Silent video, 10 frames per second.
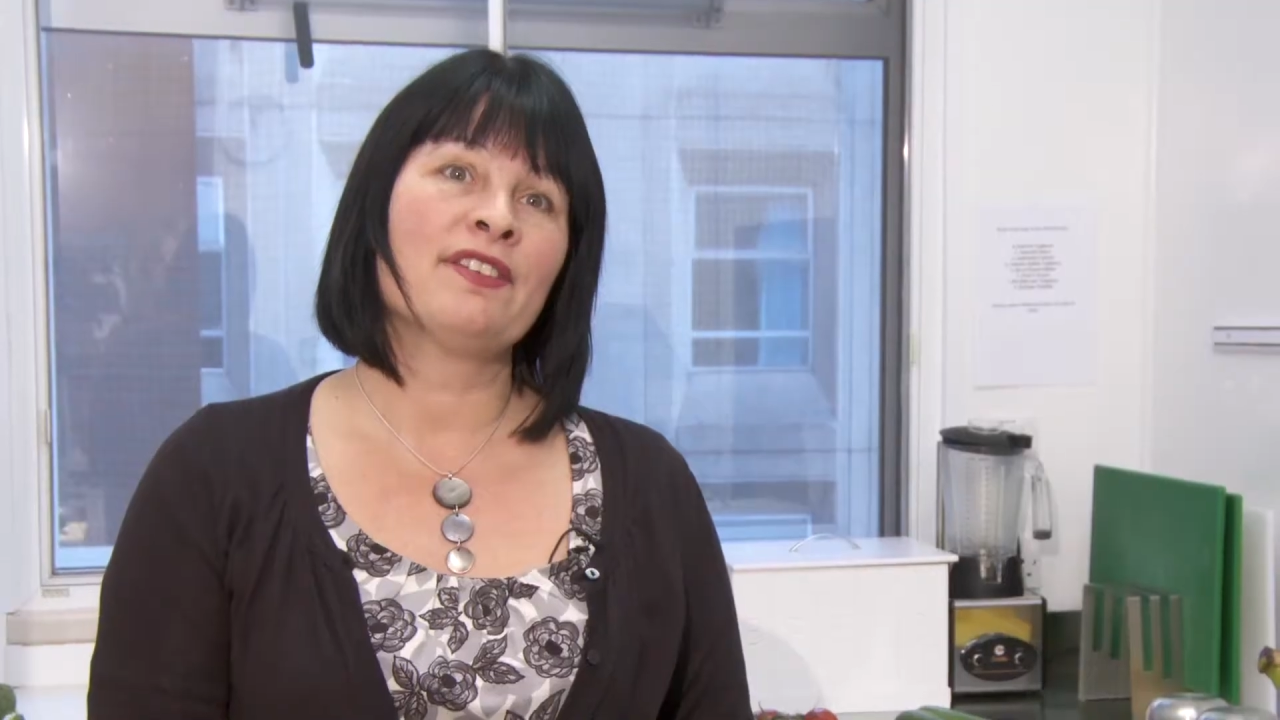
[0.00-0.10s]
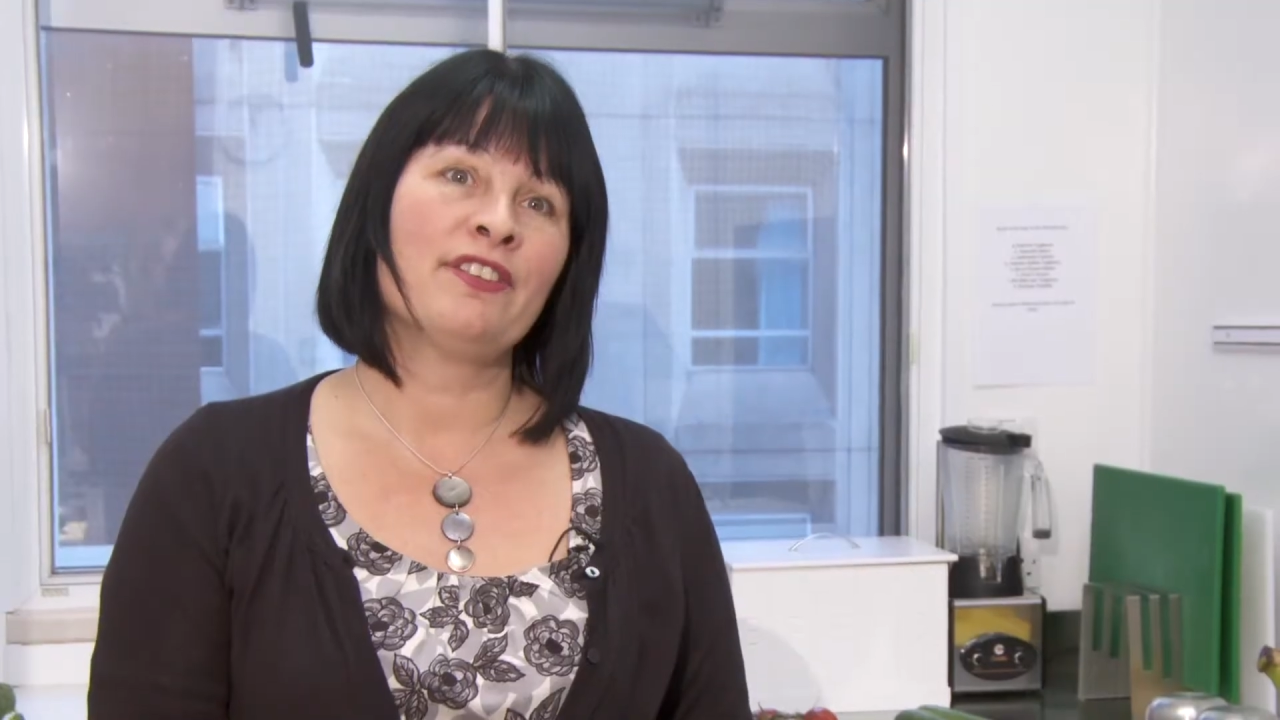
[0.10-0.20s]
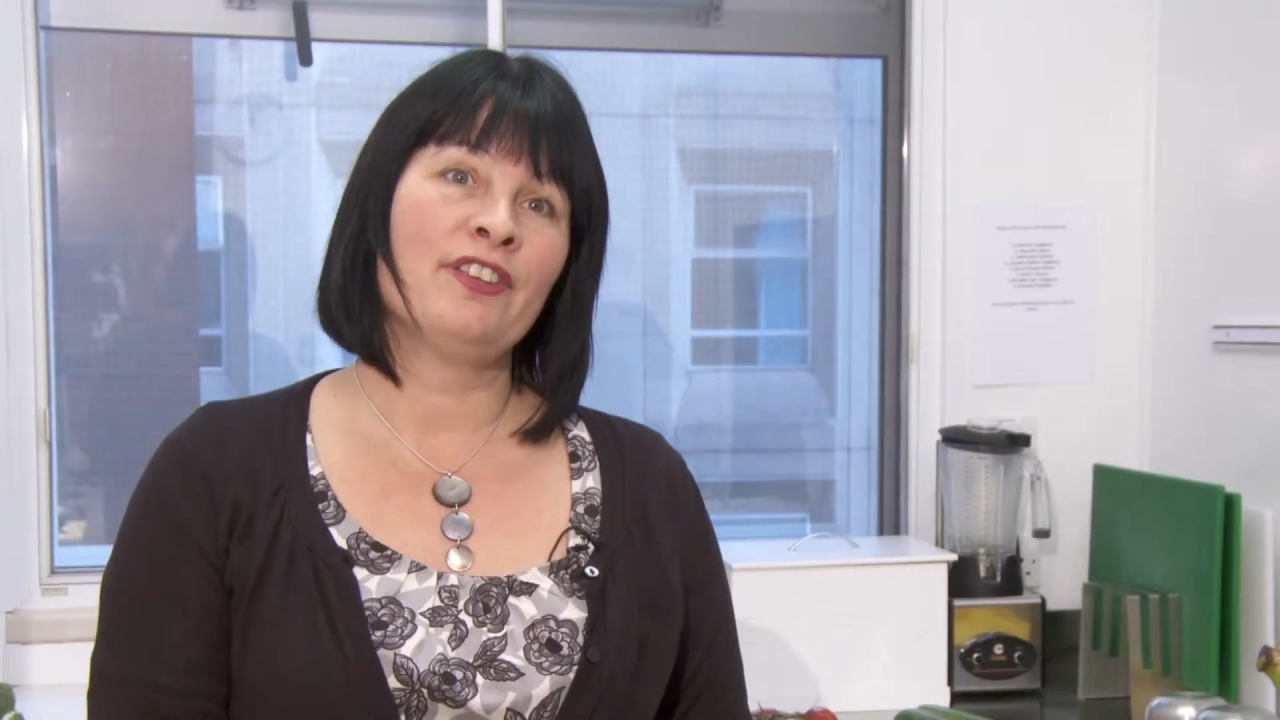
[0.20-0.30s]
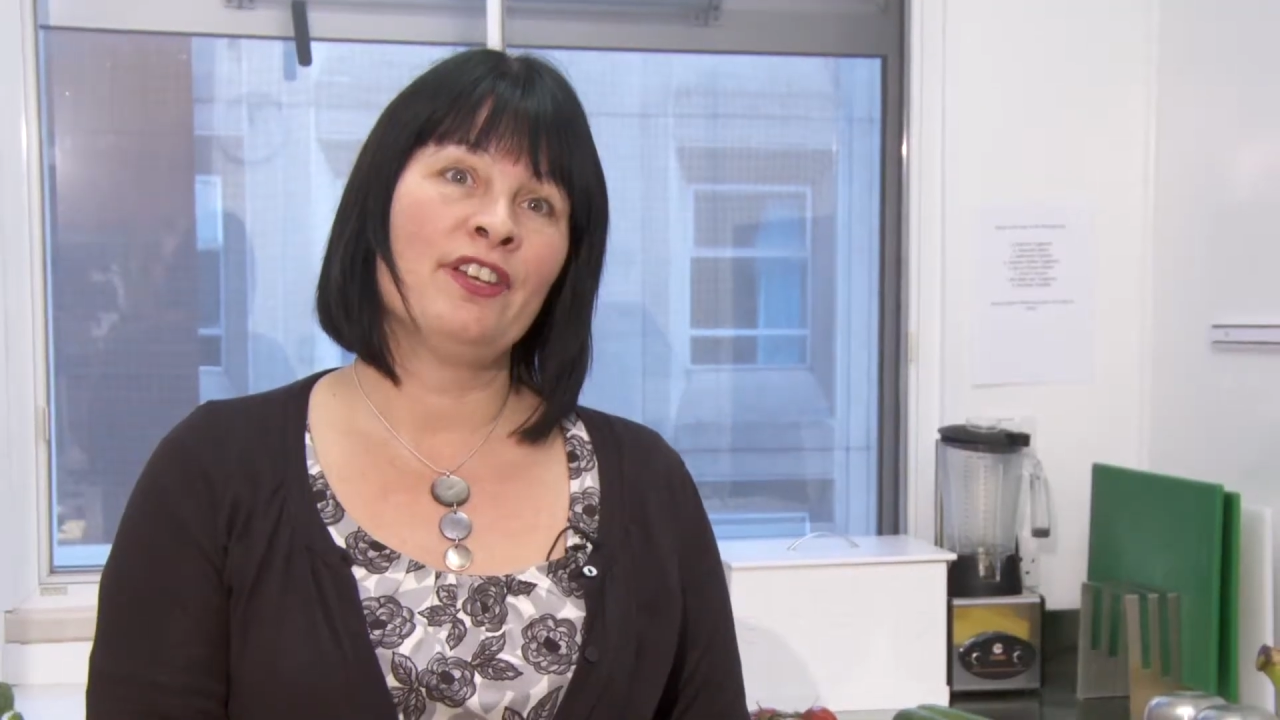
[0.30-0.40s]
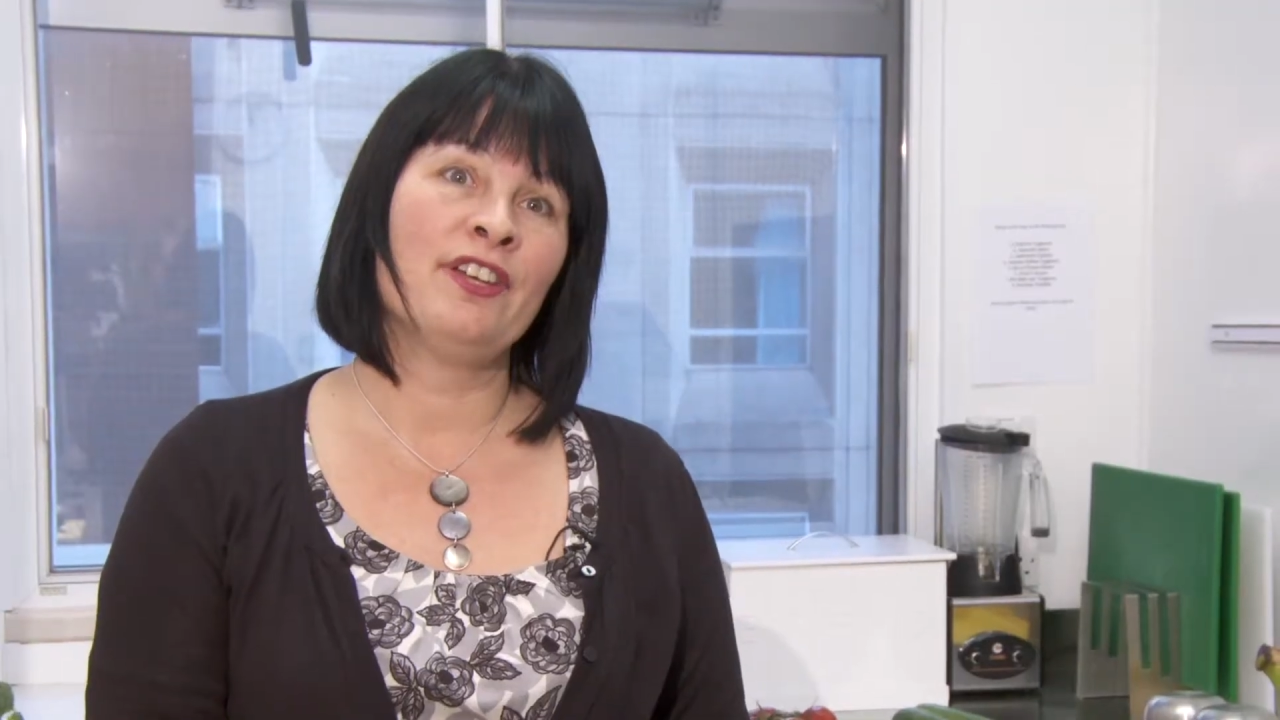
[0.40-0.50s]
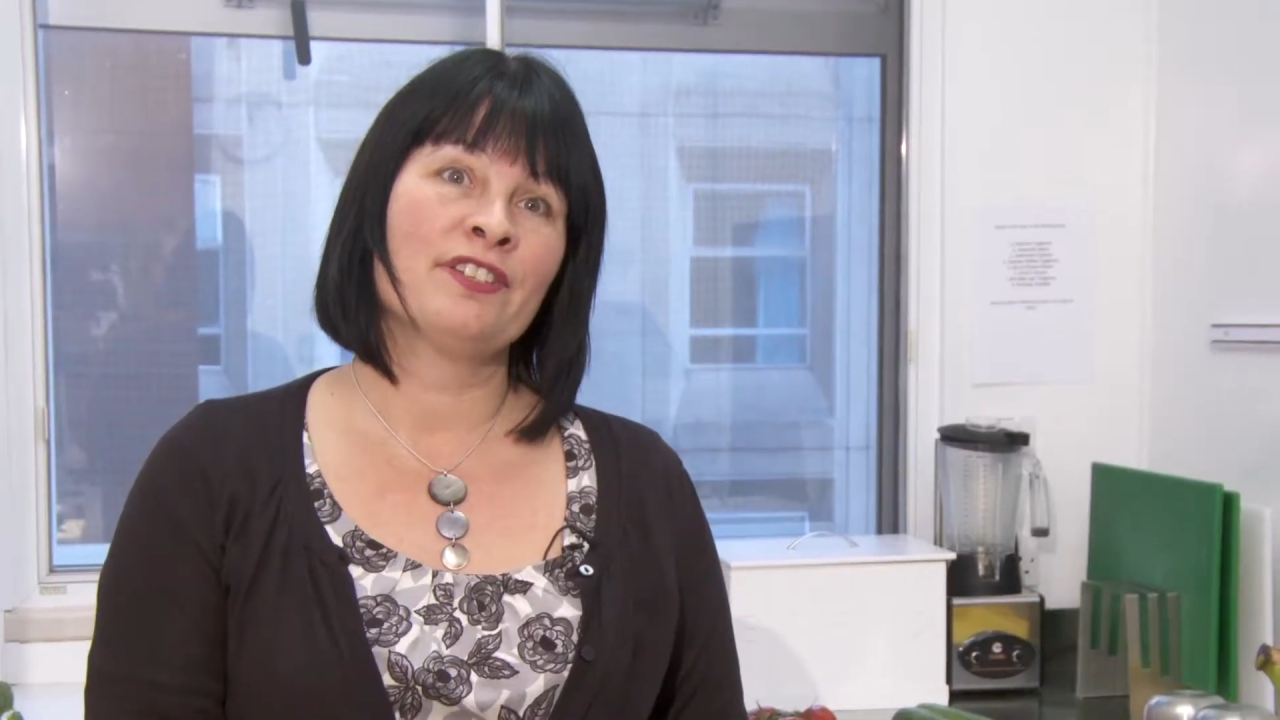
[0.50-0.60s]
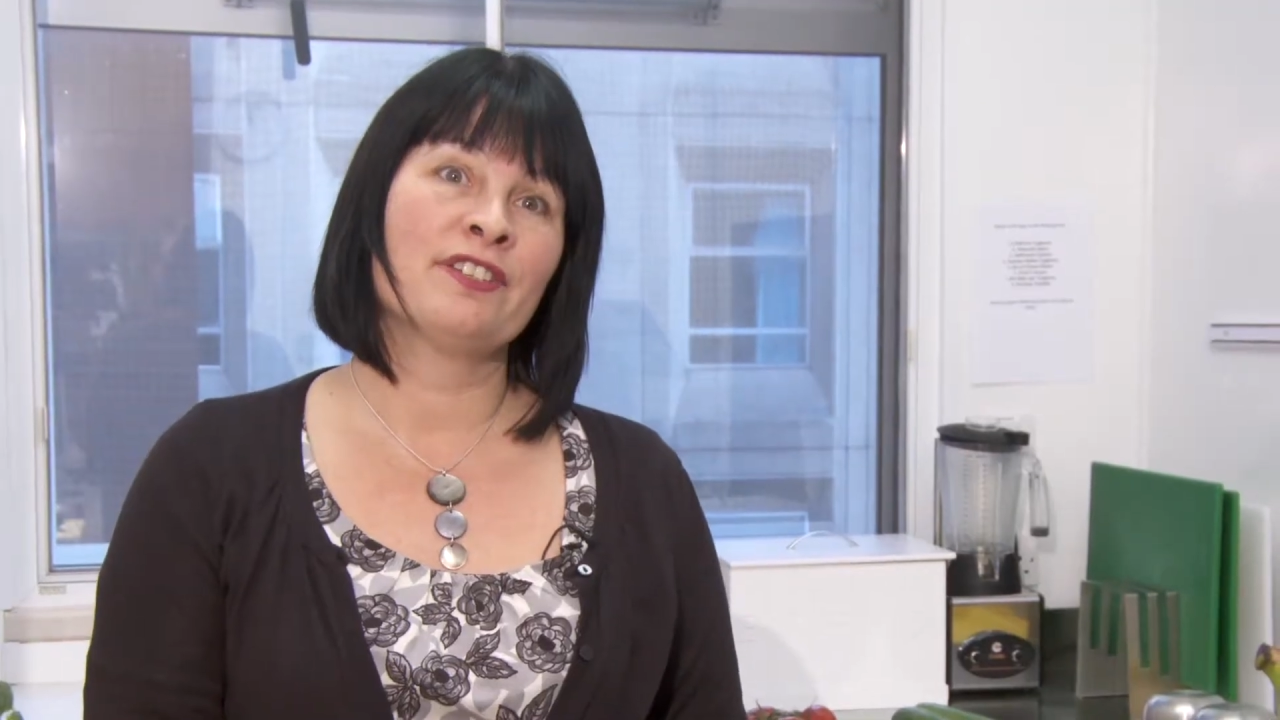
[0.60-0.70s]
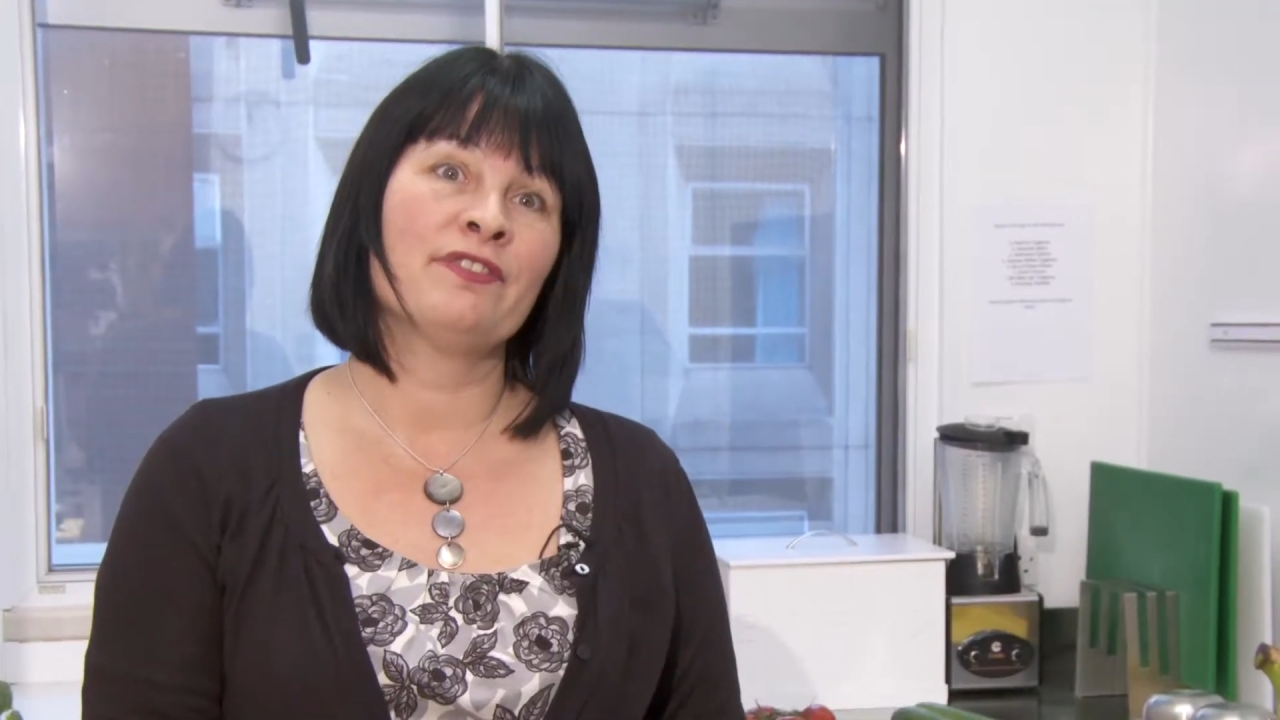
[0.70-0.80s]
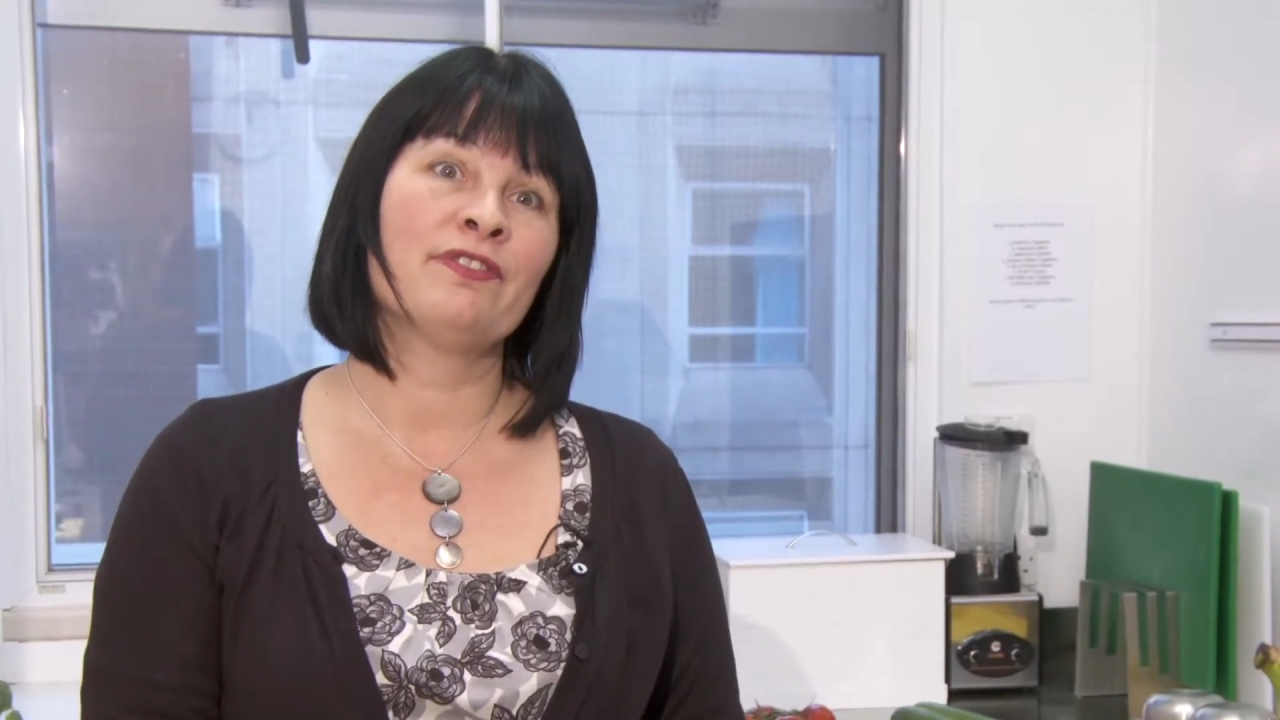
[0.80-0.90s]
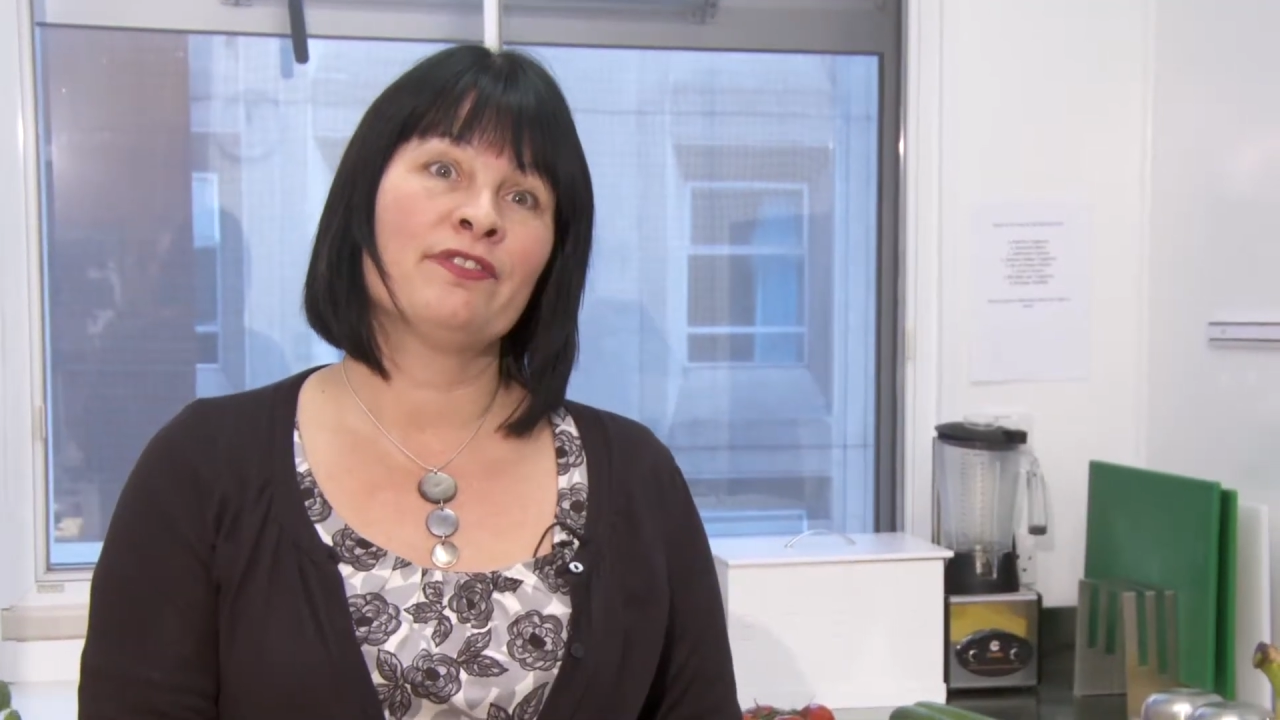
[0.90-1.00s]
a third
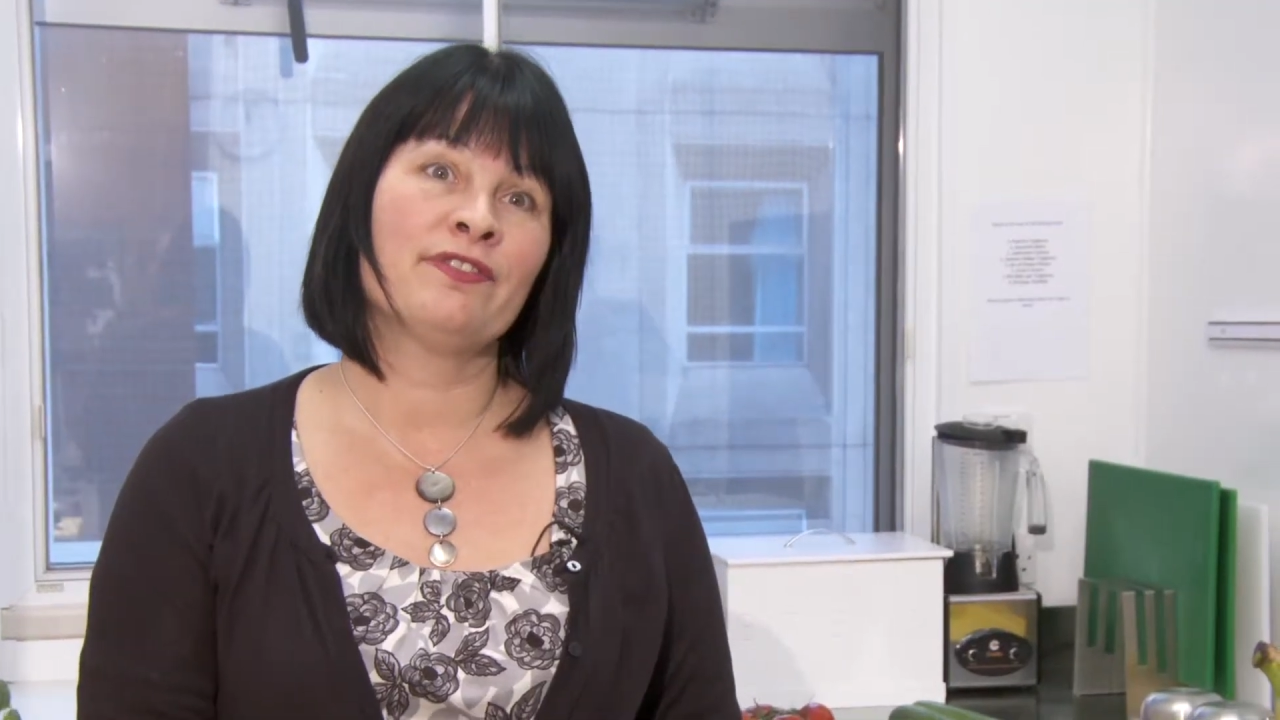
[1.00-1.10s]
of